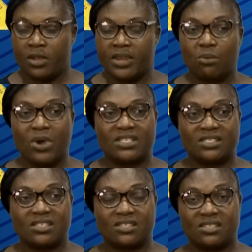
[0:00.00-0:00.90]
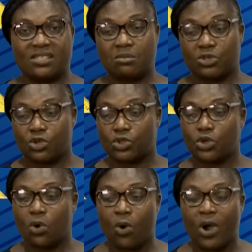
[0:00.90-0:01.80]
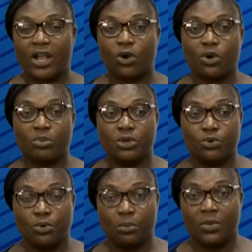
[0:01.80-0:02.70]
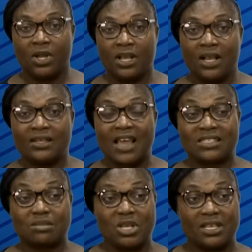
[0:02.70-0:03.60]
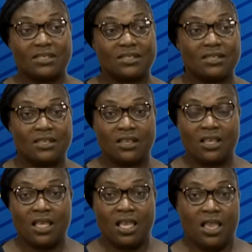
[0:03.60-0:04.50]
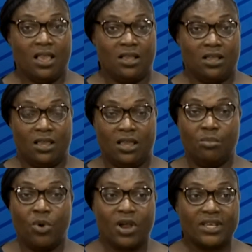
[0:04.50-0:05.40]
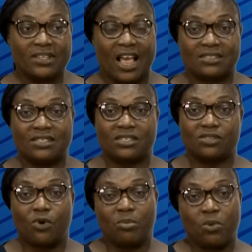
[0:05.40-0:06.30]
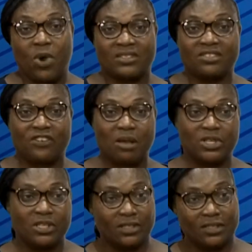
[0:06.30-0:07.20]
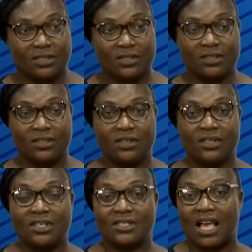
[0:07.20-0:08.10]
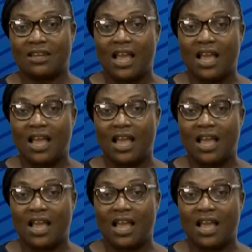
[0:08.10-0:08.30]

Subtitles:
Then when it is the same social or economic group, that means a boy that is from a wealthy family is